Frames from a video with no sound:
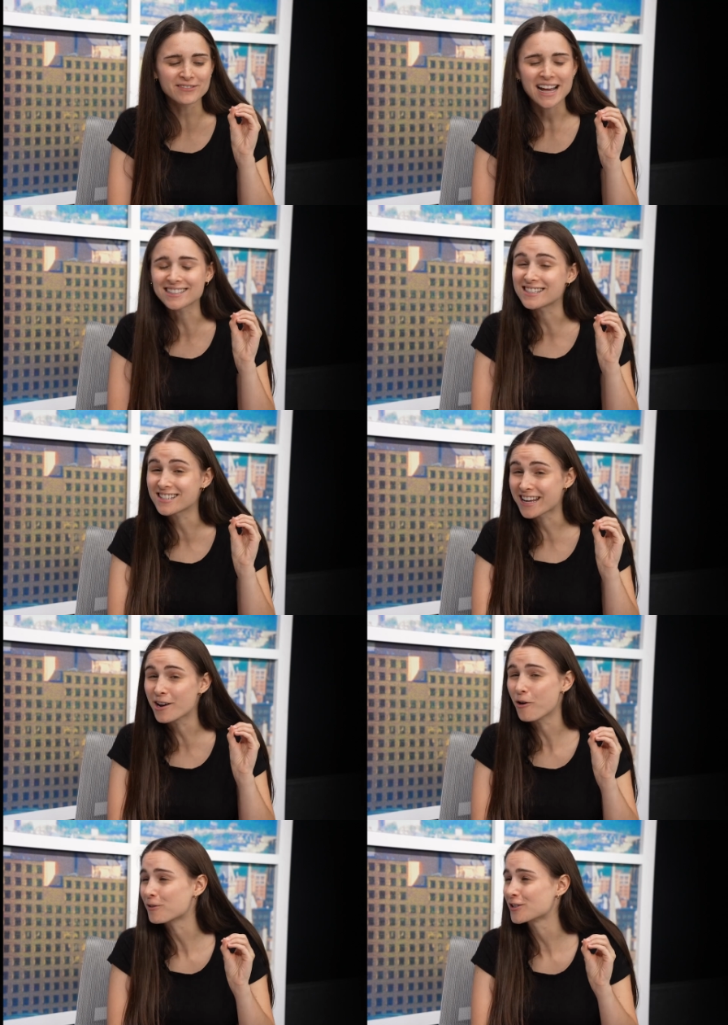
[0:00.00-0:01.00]
Texas State
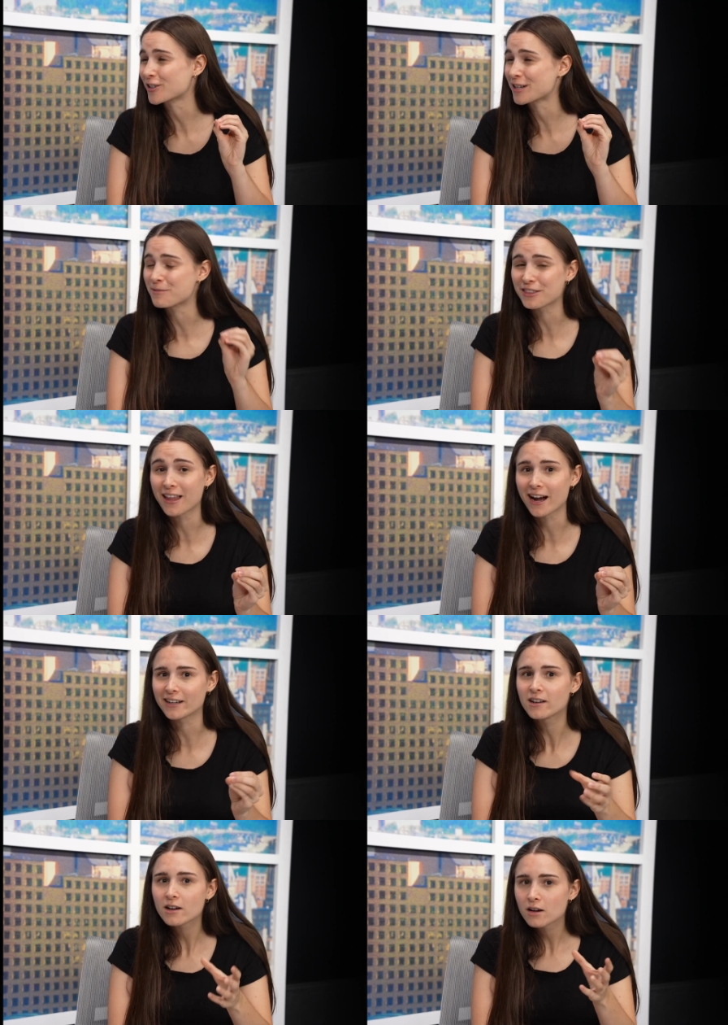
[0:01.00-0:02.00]
overtook him with nine.
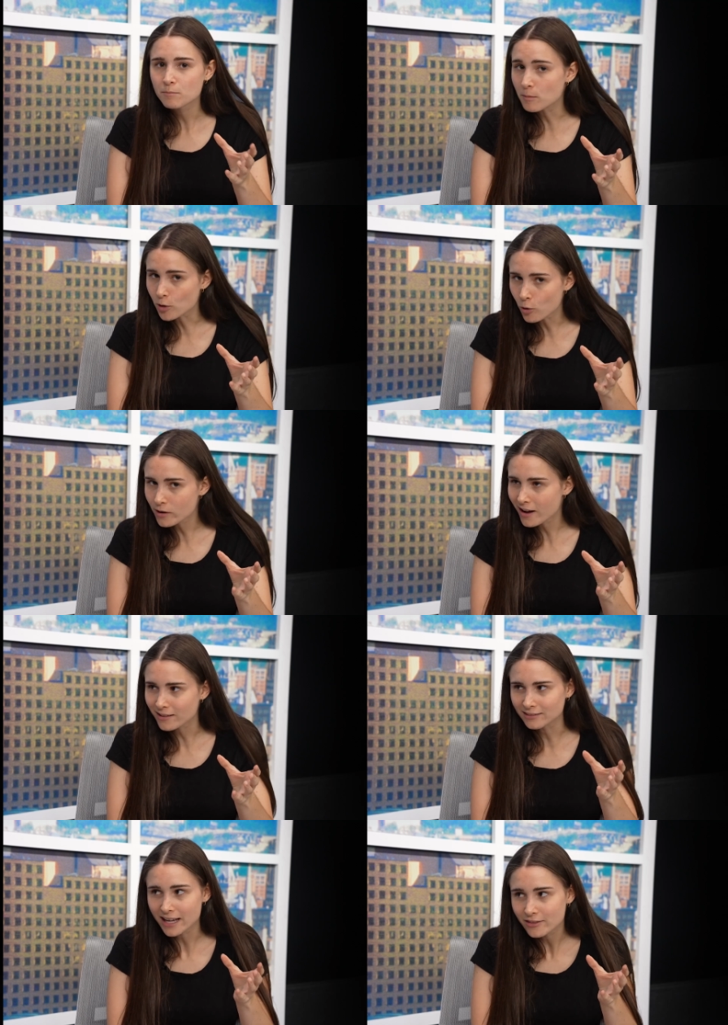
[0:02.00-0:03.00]
But McCord ha-
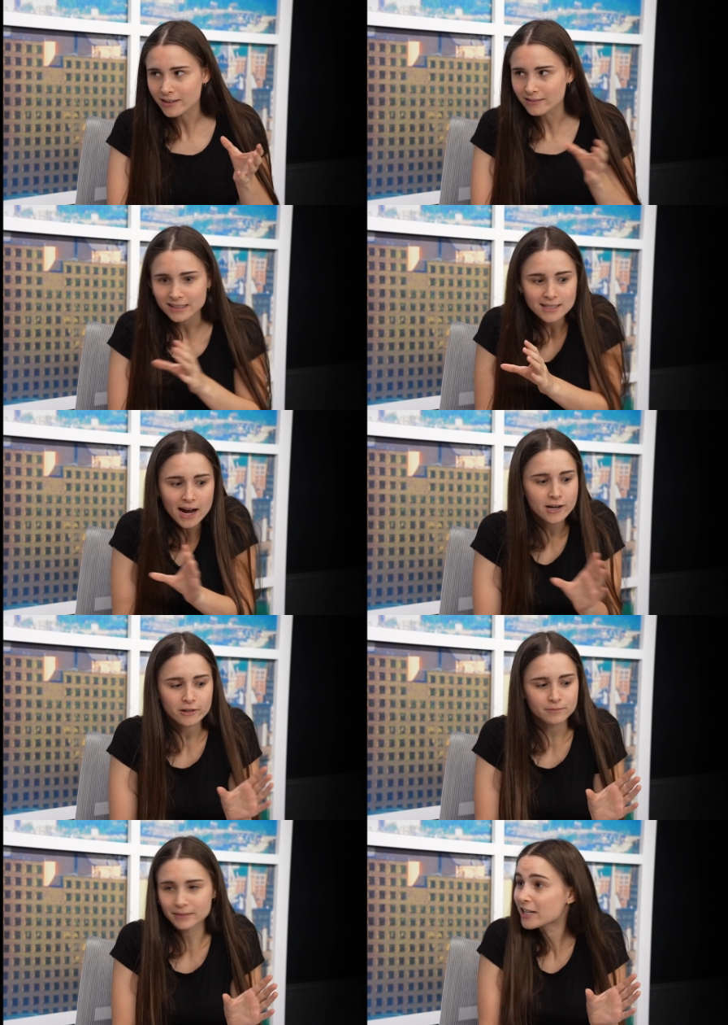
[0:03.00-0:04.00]
led the
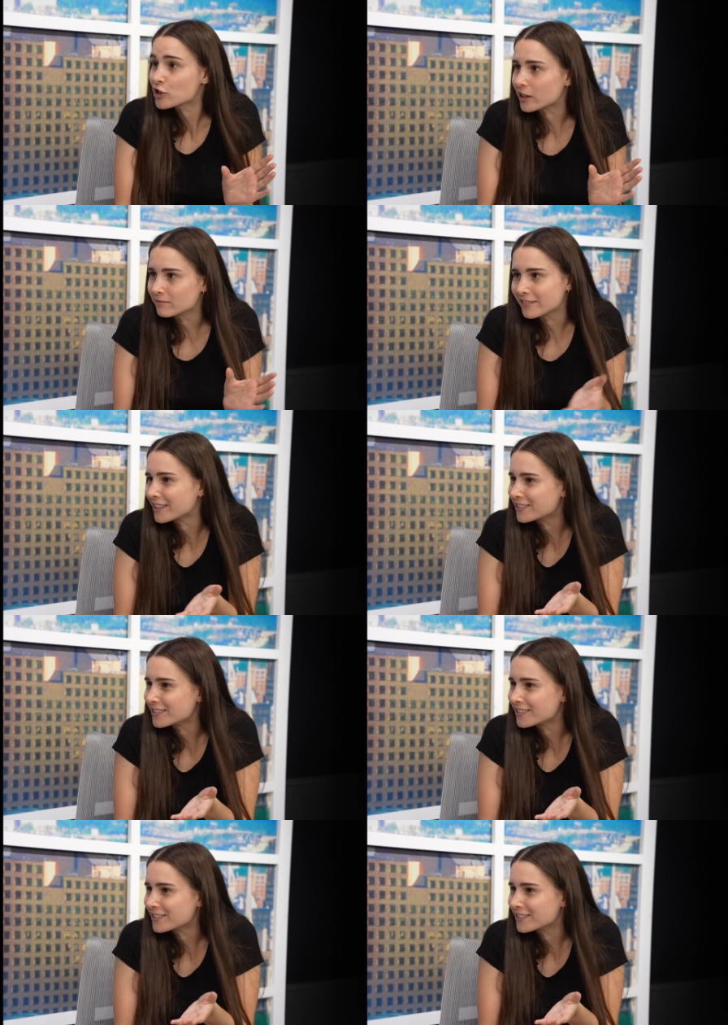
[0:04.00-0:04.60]
entire nation in